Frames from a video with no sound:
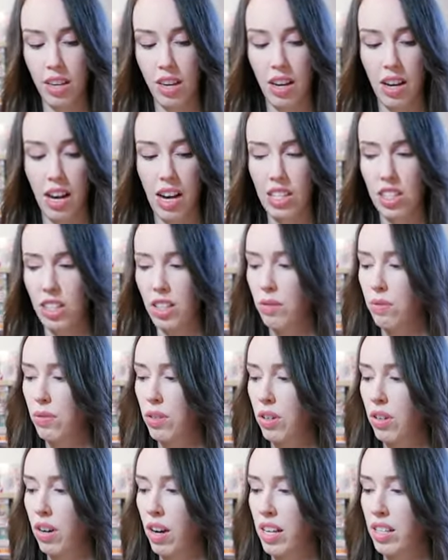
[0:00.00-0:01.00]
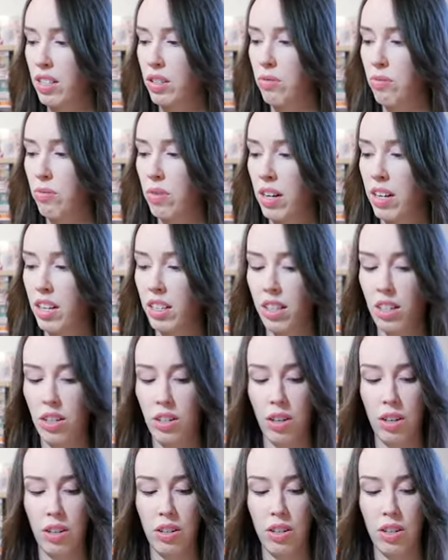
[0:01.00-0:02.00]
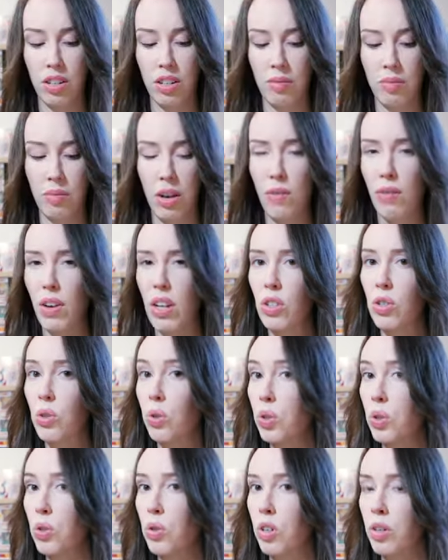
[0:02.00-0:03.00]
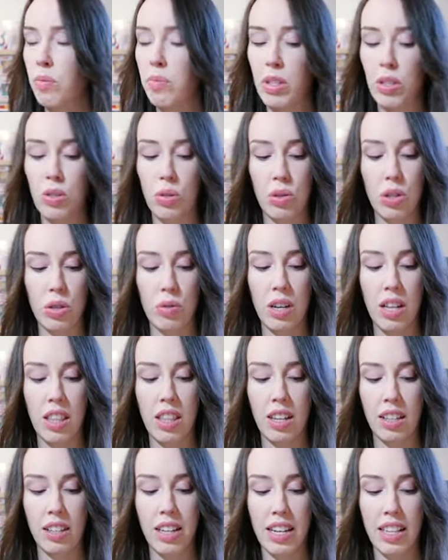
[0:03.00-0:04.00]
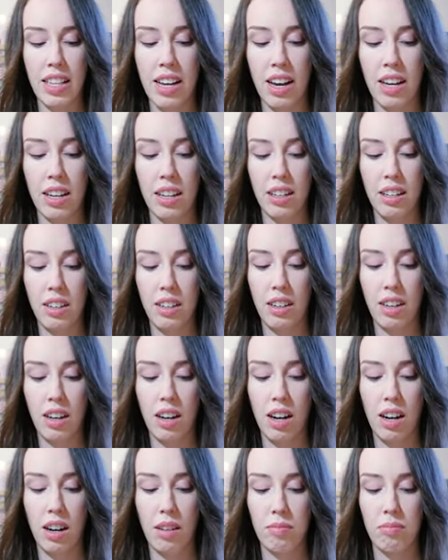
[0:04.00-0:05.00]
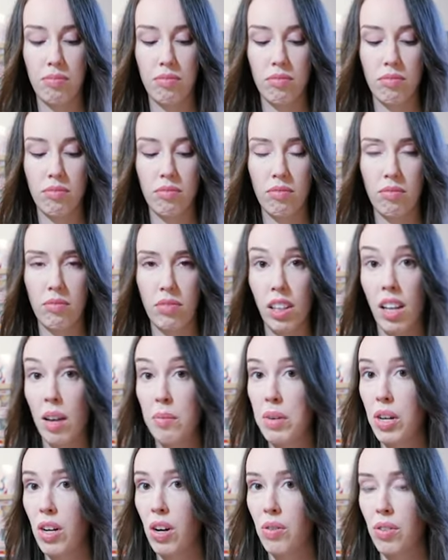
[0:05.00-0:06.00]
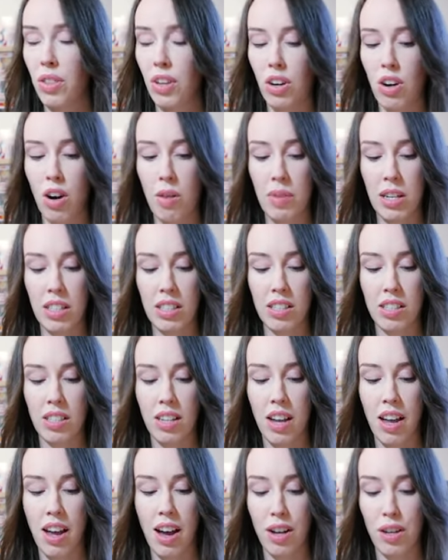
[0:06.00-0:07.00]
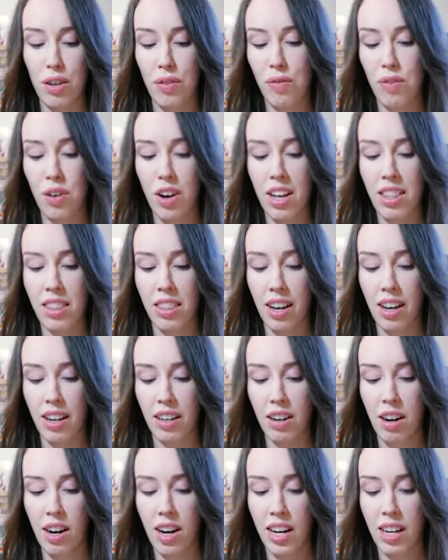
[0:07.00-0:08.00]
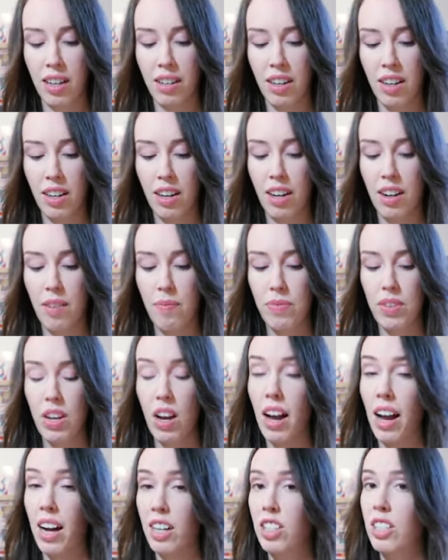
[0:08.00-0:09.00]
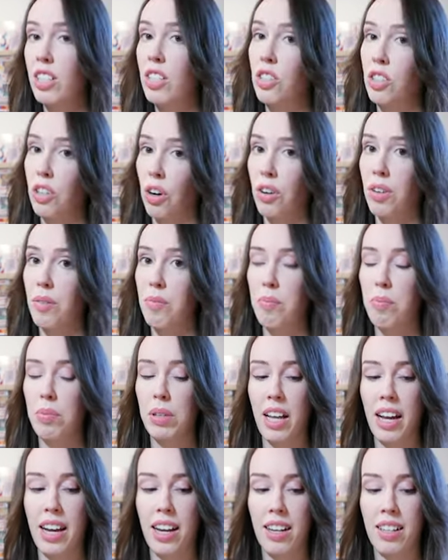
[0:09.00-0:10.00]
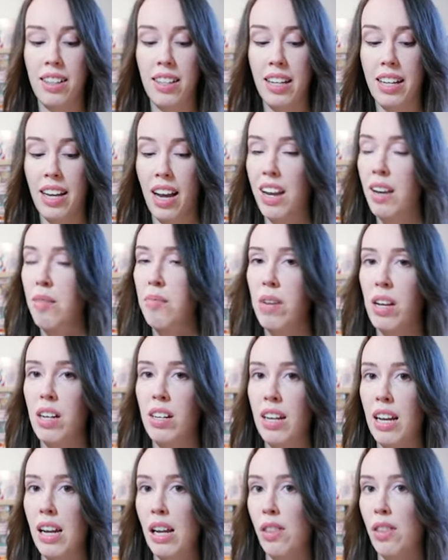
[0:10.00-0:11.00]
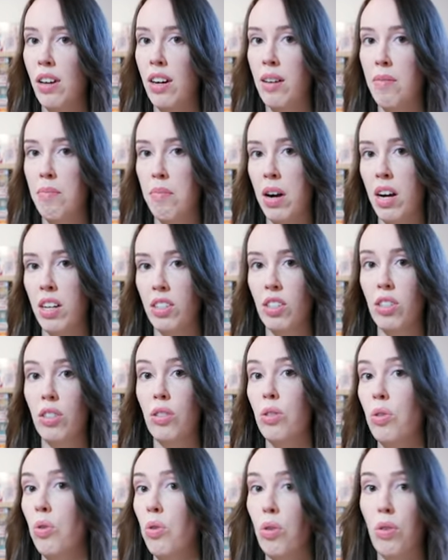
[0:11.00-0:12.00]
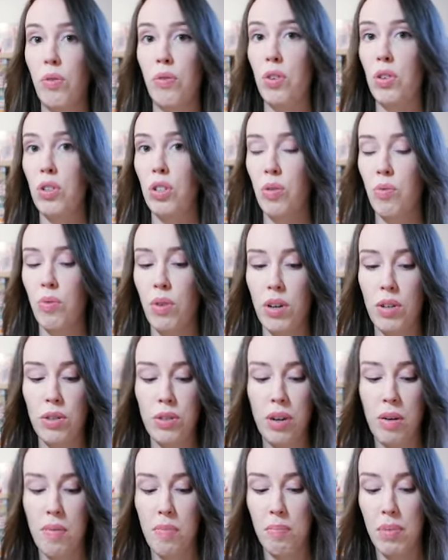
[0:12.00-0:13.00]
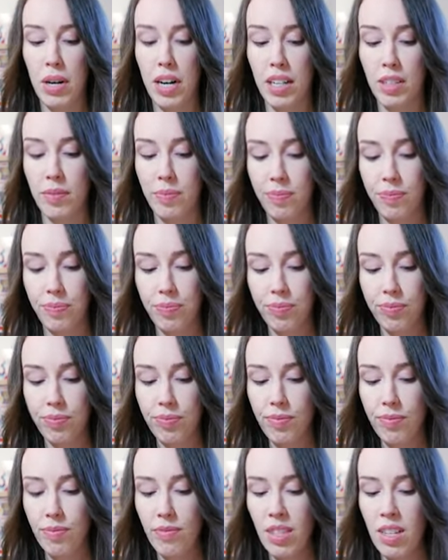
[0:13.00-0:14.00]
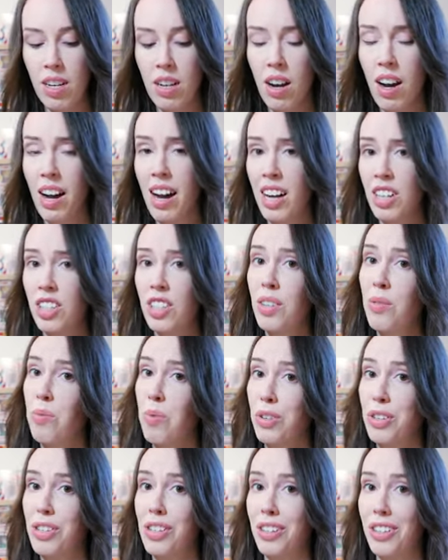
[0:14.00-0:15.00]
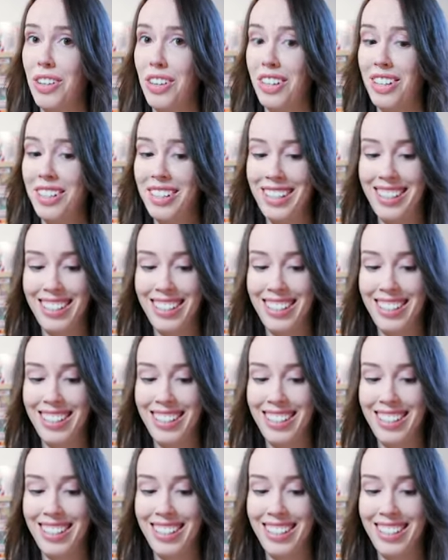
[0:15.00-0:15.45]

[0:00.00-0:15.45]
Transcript: Actually, if you guys regularly go to events or tournaments or do anything like that, let me know in the comments how you find that. I actually don't play the game, neither Masters or Fusion World, but I actually want to learn.